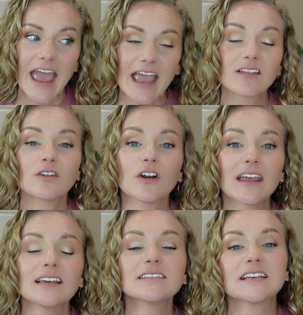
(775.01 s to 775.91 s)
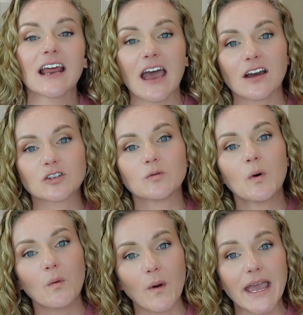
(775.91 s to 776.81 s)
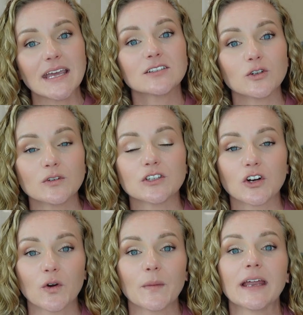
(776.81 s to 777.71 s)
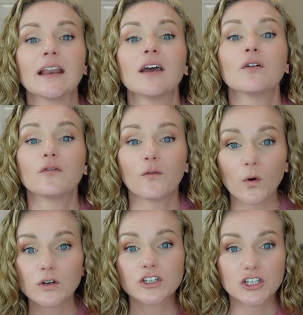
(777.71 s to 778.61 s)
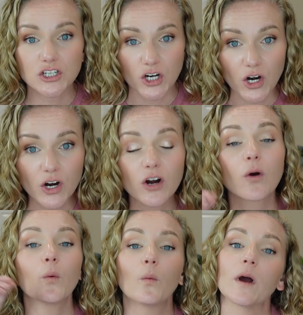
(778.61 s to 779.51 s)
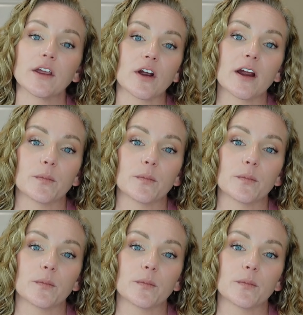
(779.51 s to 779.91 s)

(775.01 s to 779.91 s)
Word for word: And there is an actual way to determine for sure what your hair